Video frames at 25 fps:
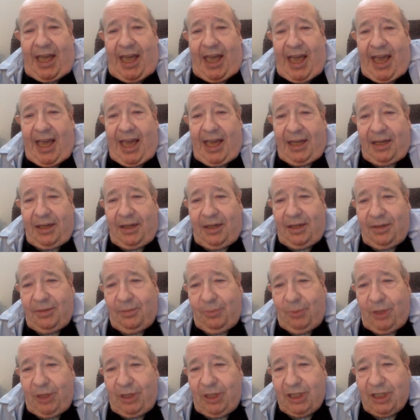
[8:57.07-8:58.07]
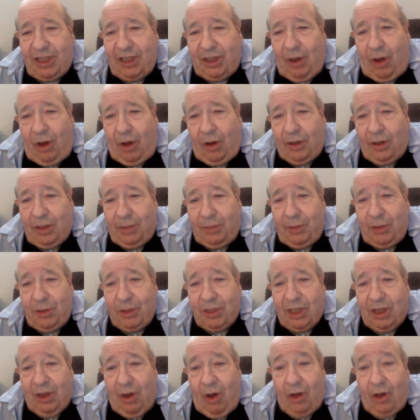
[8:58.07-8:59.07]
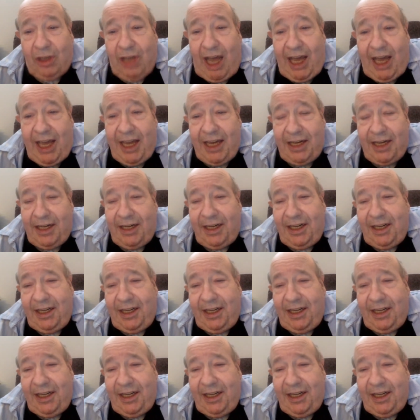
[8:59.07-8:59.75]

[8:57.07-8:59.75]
And we listened to music all night.